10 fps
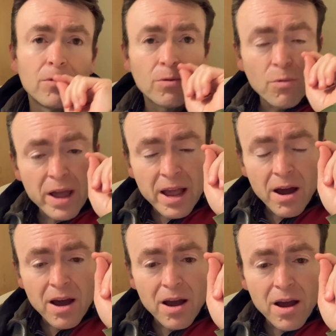the way
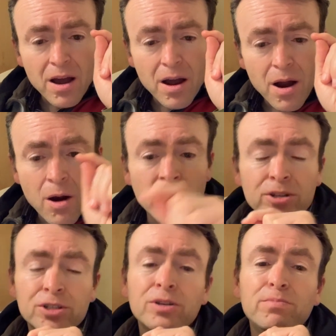art
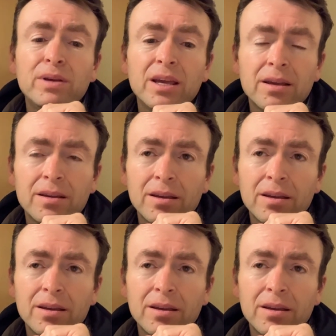should be.